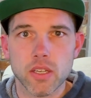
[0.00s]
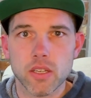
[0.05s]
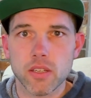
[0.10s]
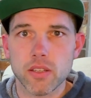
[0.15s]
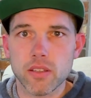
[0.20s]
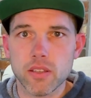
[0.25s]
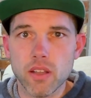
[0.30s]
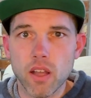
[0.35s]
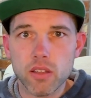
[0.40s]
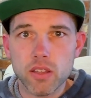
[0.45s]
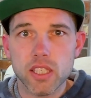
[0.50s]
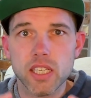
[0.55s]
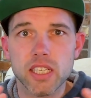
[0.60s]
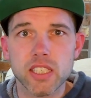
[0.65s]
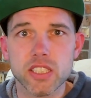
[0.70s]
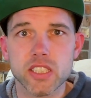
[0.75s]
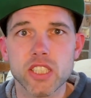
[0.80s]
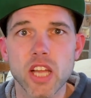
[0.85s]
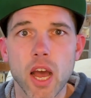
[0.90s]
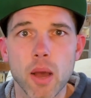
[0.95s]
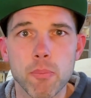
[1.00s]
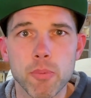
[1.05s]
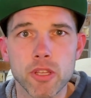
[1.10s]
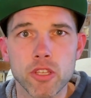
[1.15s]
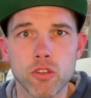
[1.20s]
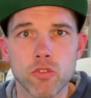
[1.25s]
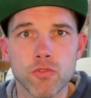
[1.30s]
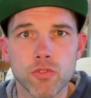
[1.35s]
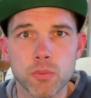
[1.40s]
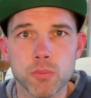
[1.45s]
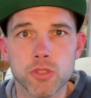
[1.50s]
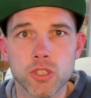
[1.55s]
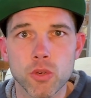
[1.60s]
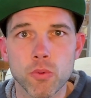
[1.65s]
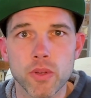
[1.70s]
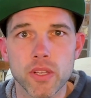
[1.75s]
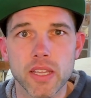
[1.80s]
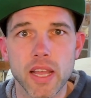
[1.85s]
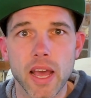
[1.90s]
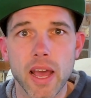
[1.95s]
Nothing is stopping you from
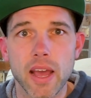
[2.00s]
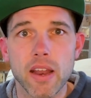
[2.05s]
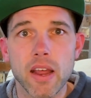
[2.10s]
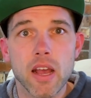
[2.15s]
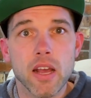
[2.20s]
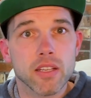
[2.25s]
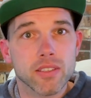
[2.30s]
doing that.